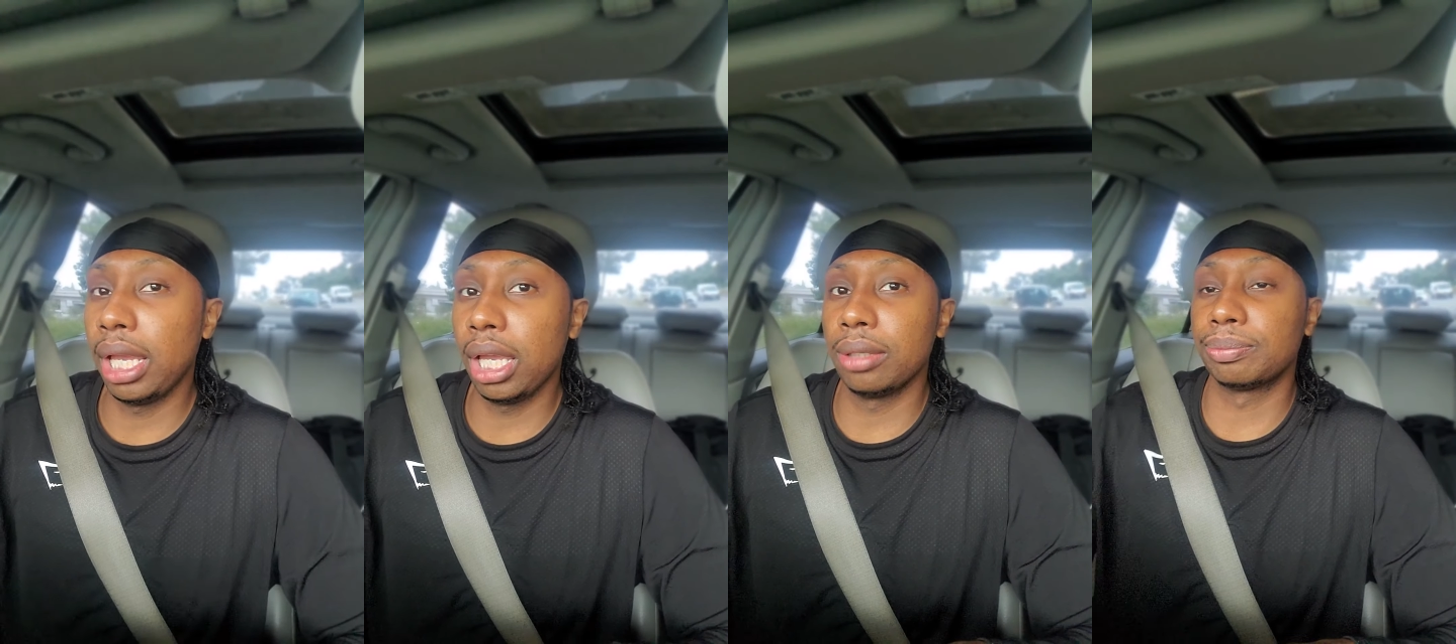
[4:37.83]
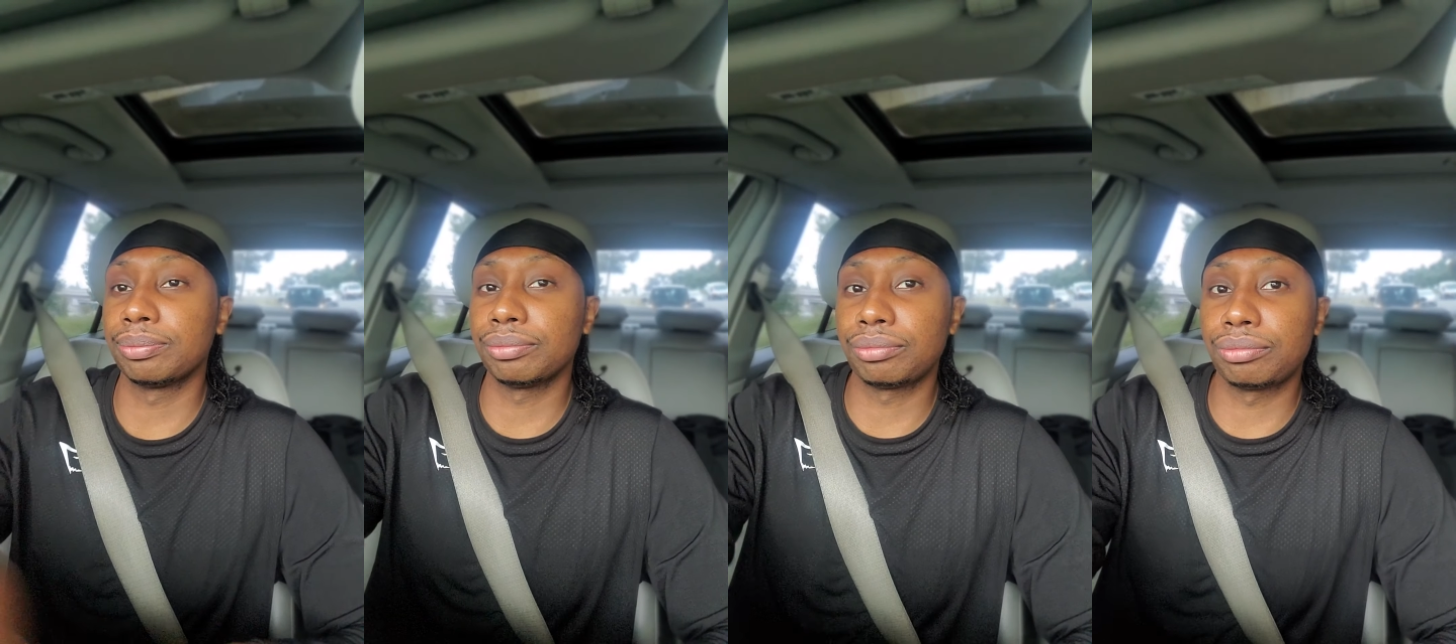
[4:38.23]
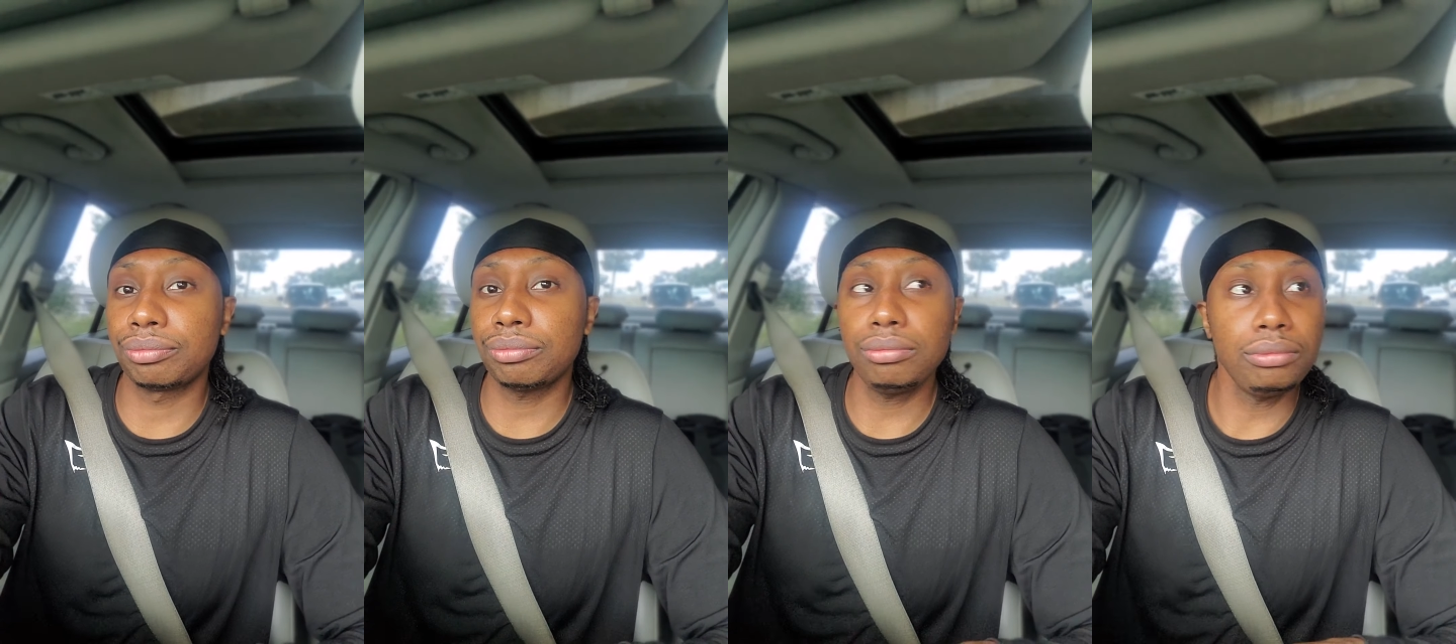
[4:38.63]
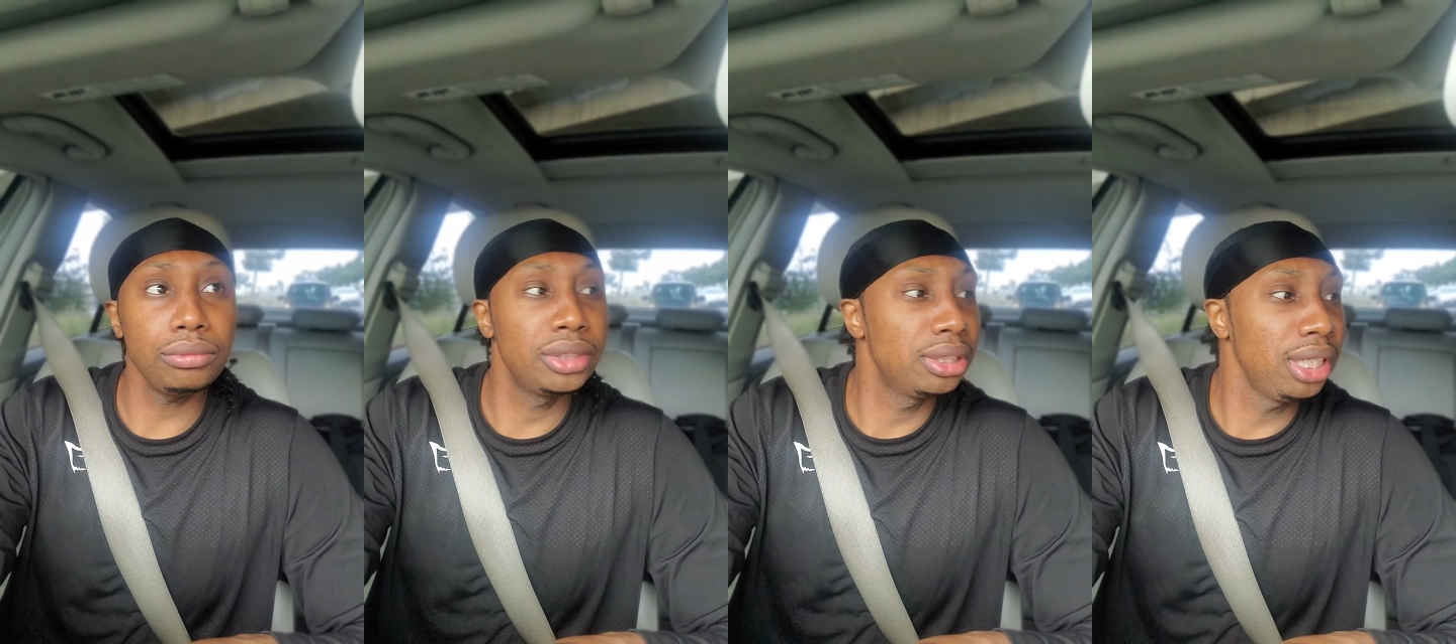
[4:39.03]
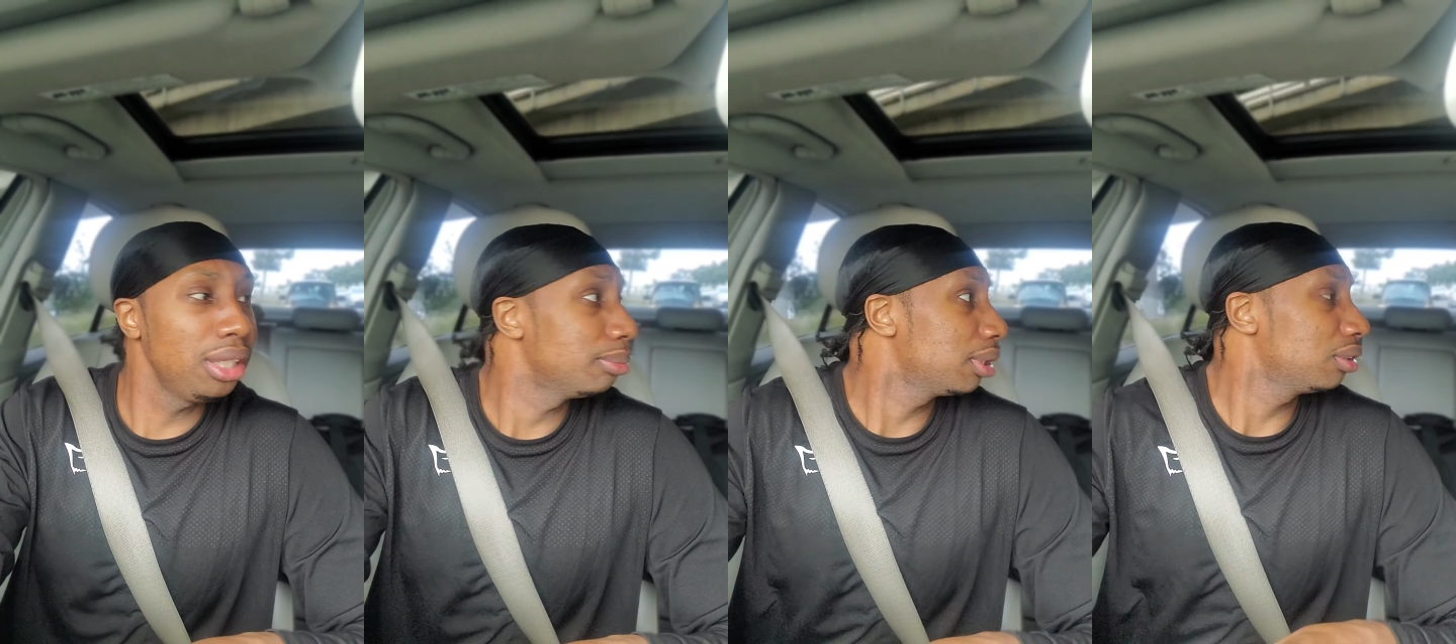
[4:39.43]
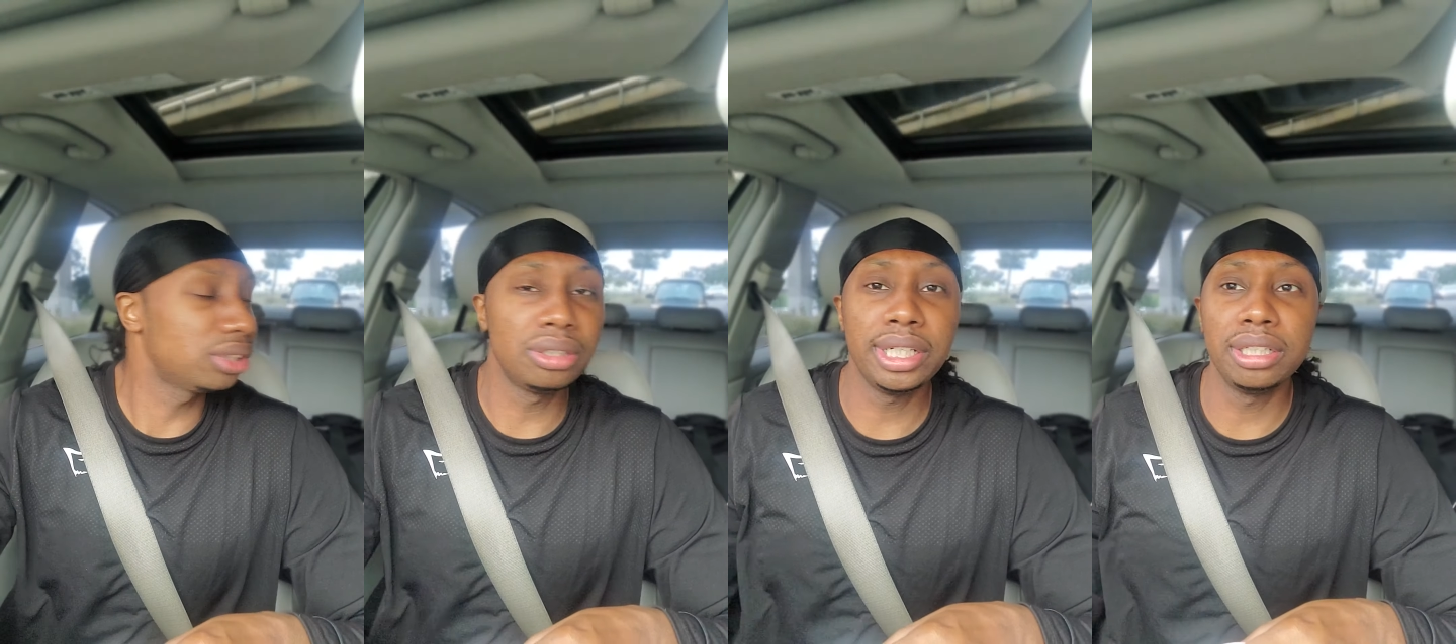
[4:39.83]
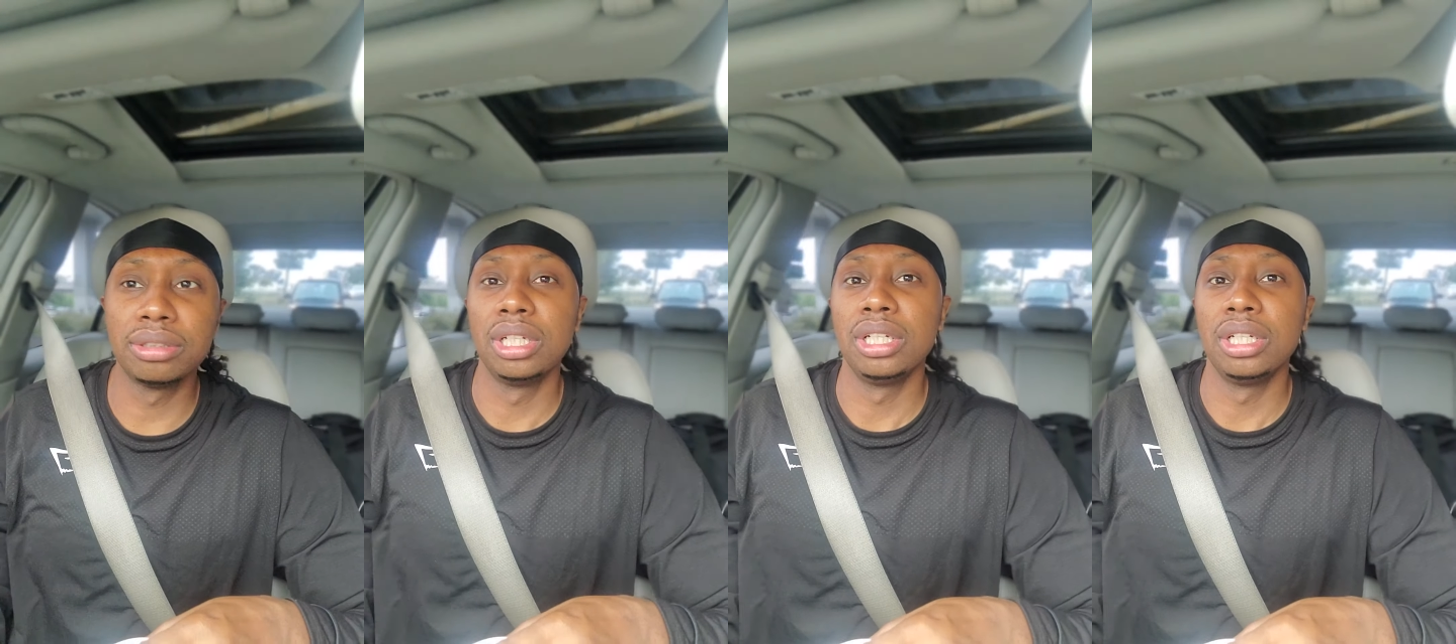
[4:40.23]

and bro, slow down.